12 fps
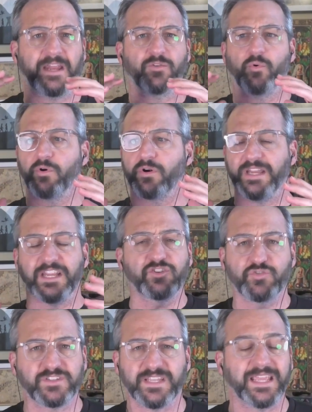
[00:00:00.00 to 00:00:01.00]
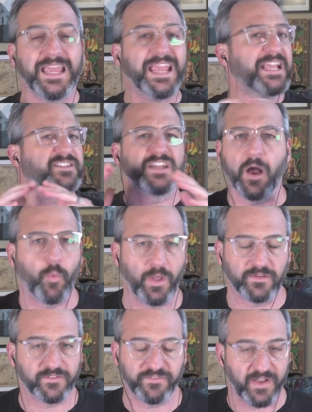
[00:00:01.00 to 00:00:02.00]
and or interesting is not
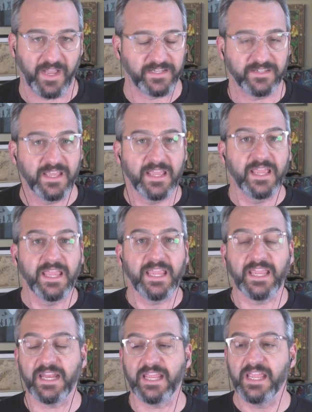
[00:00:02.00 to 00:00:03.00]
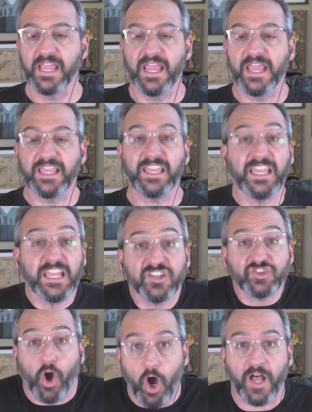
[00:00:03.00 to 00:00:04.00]
well defined. He
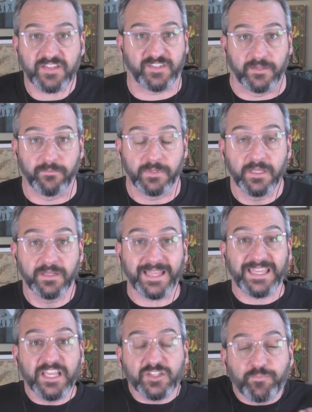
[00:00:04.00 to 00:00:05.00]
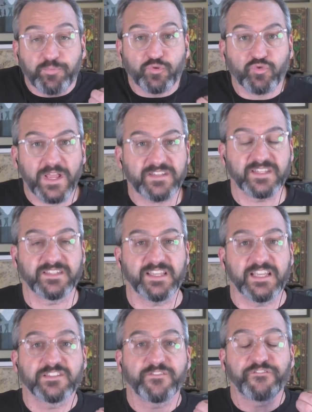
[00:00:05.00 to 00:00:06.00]
is awesome. Like, his presence
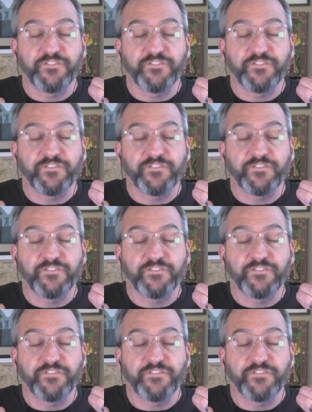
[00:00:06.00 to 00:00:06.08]
is